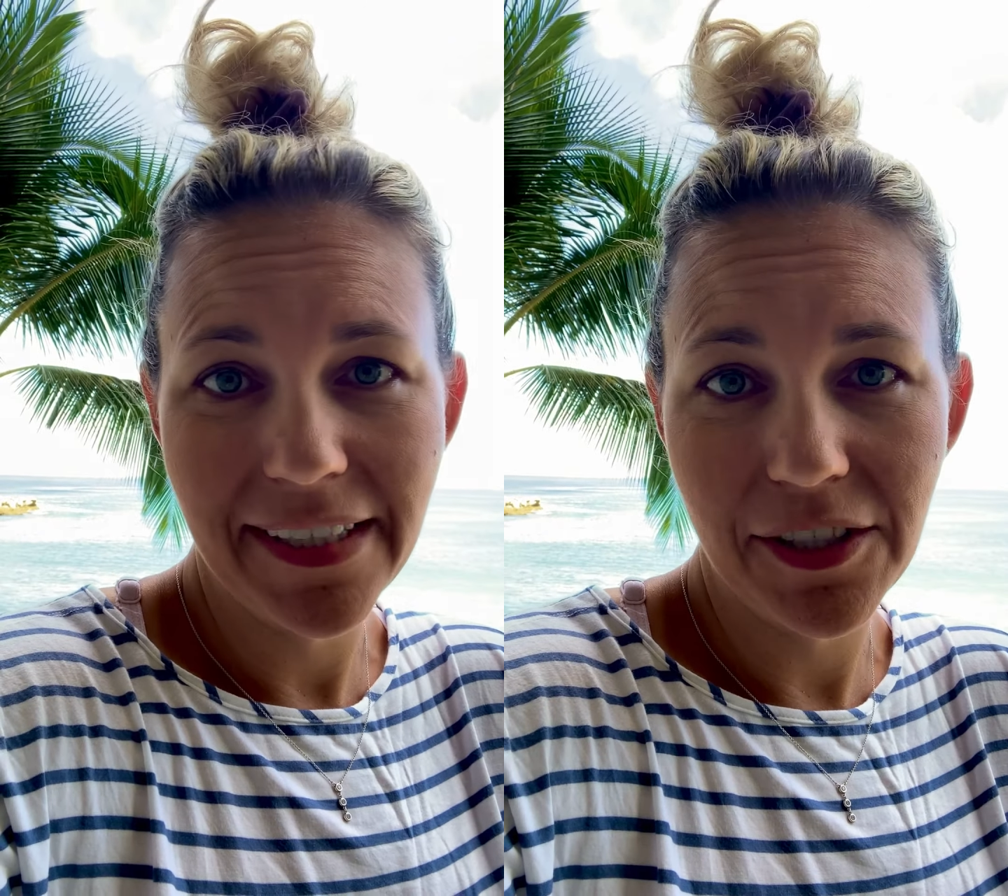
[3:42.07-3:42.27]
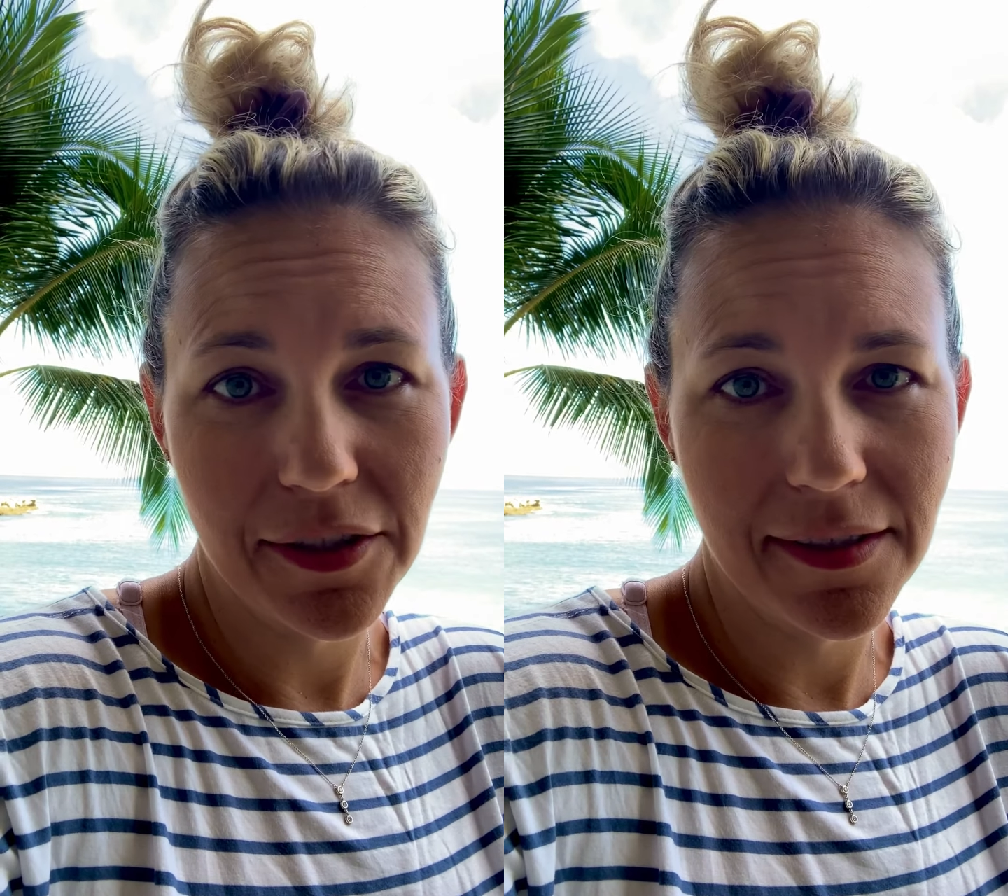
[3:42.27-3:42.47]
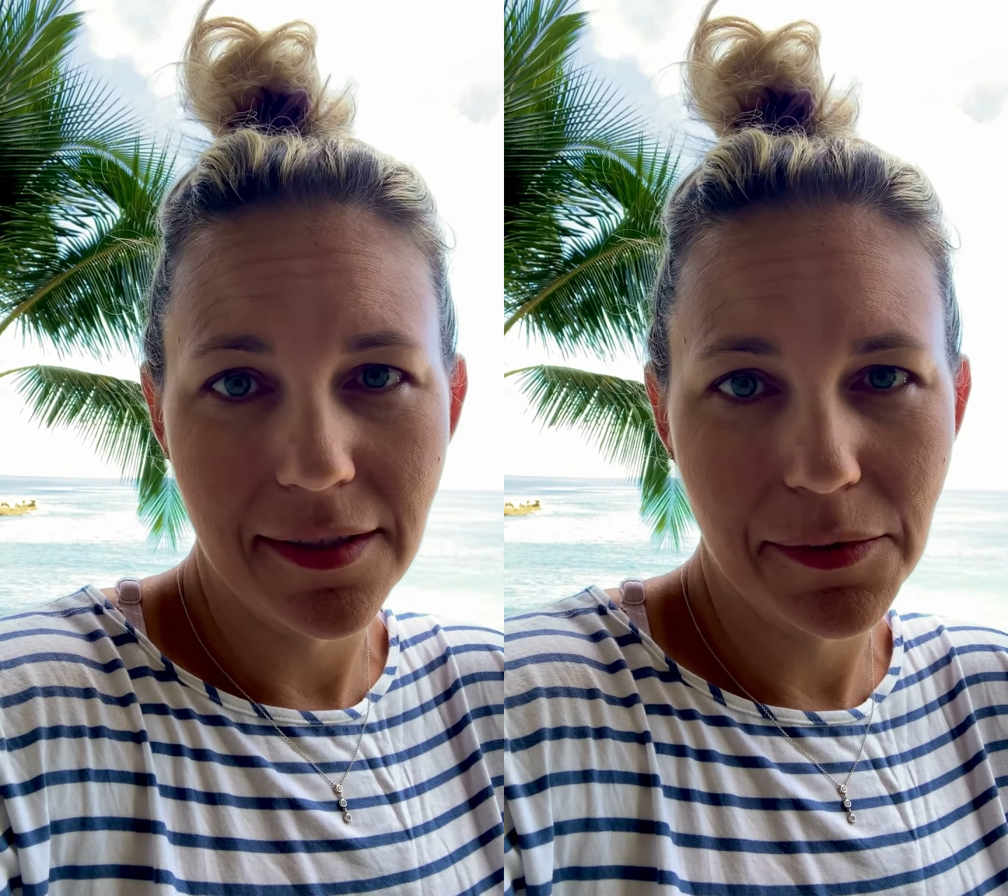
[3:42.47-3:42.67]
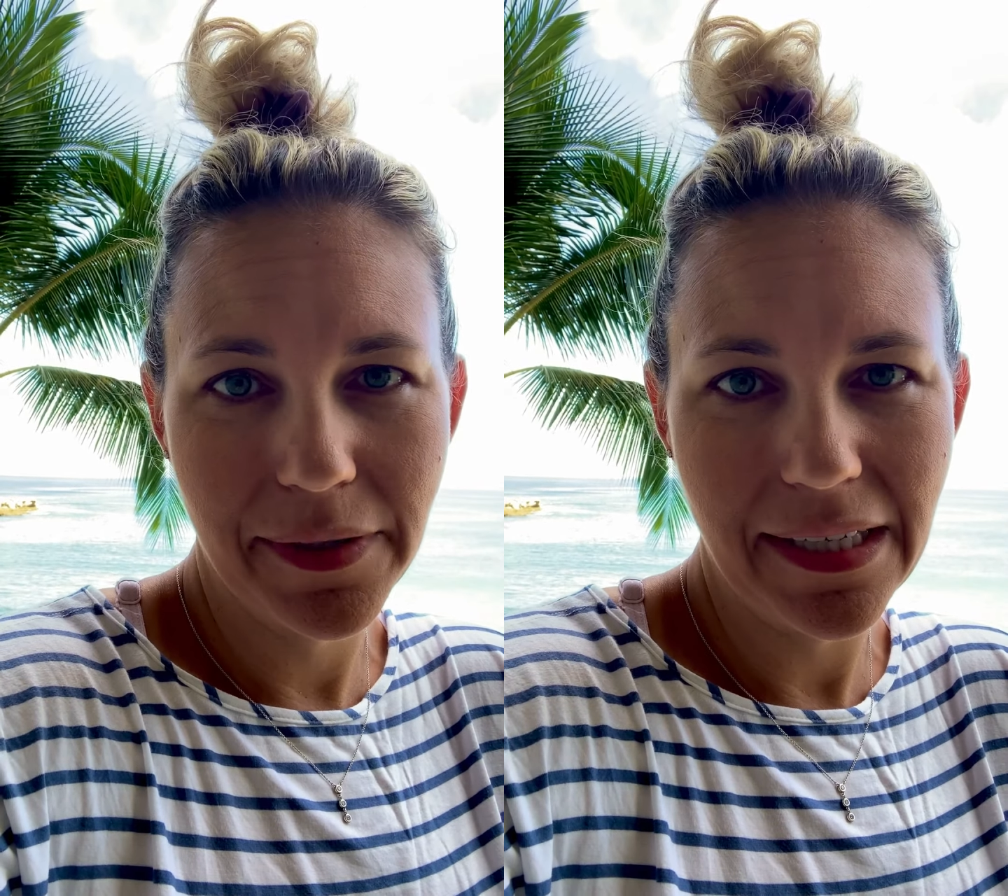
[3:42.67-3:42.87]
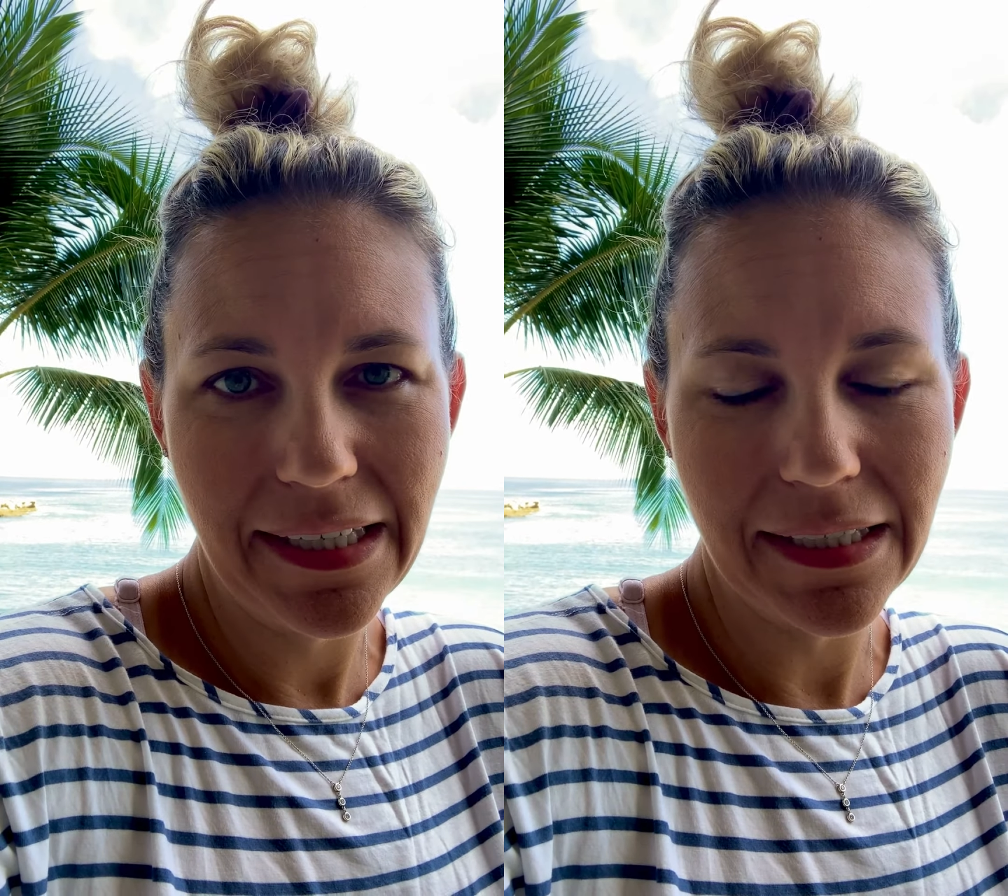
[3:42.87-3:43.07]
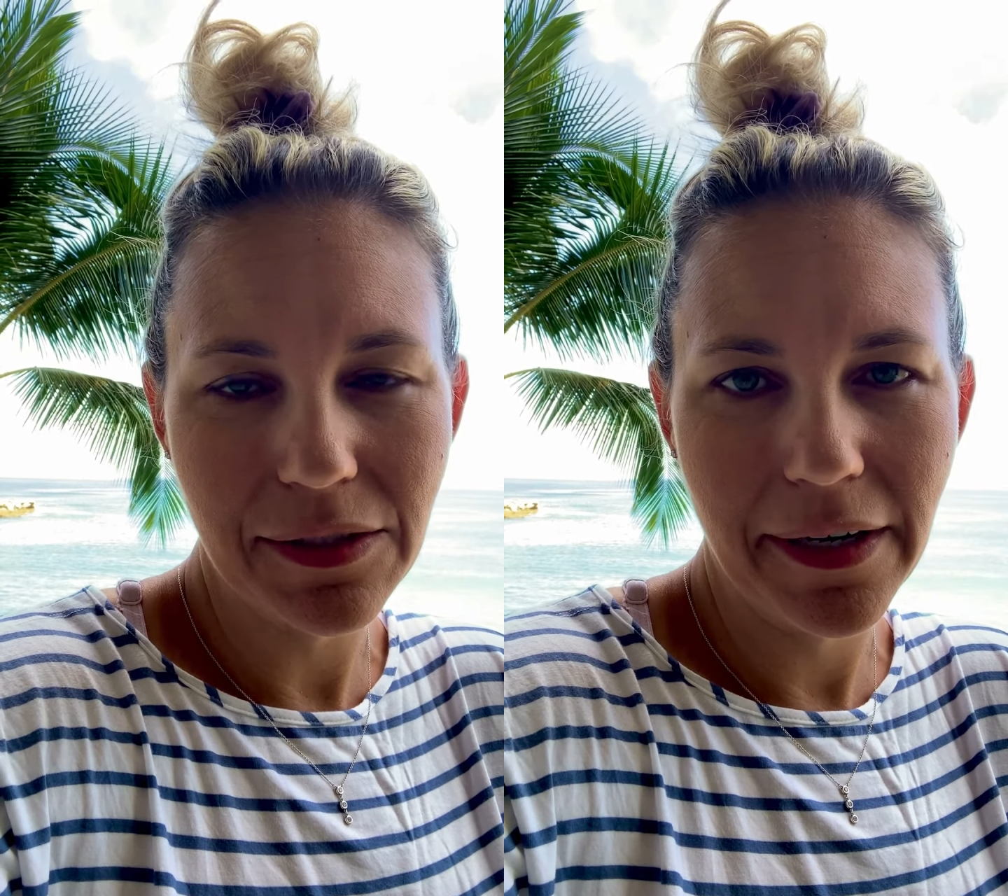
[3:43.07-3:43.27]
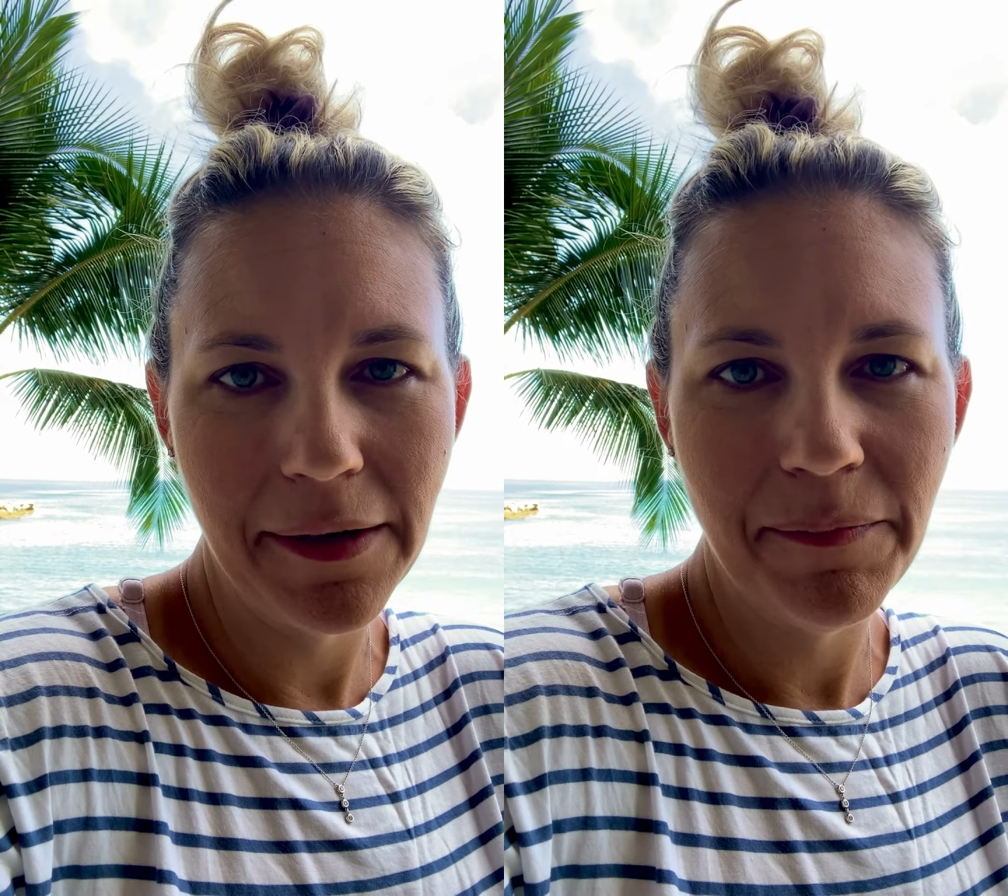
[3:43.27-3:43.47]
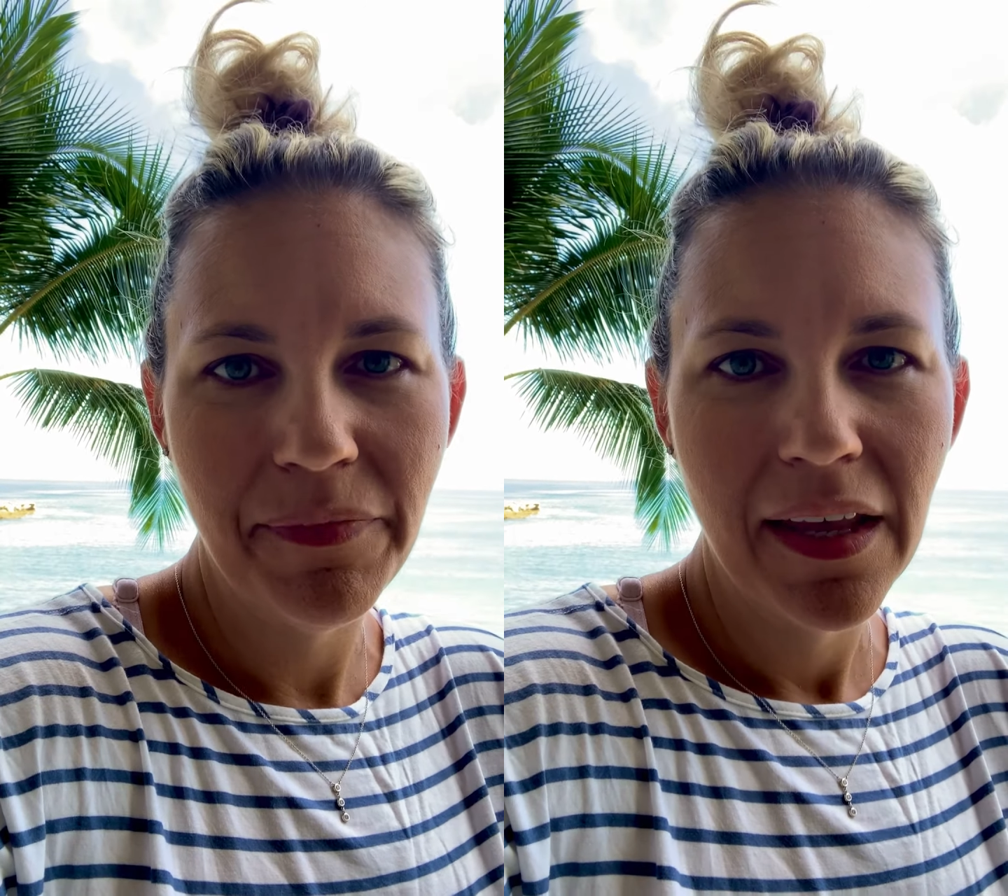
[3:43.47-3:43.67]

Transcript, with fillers: it just is what it is, right?